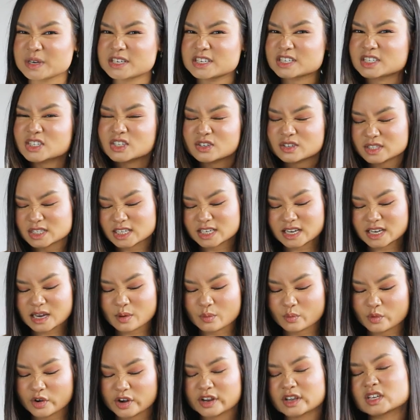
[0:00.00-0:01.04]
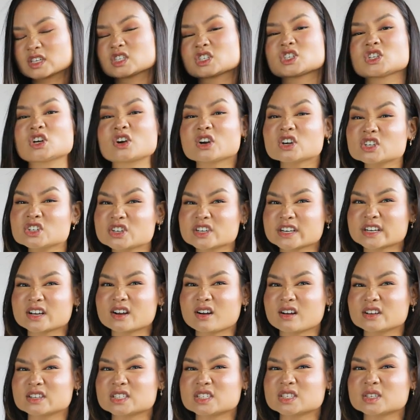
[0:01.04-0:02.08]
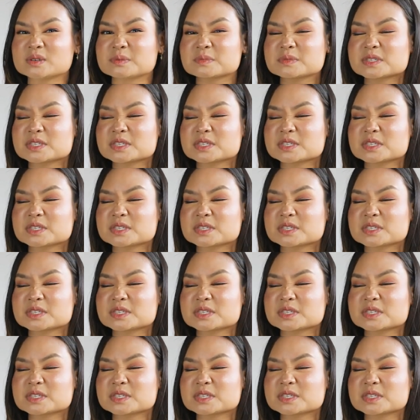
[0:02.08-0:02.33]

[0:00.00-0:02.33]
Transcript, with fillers: It just looks like I'm wearing a Star Trek costume.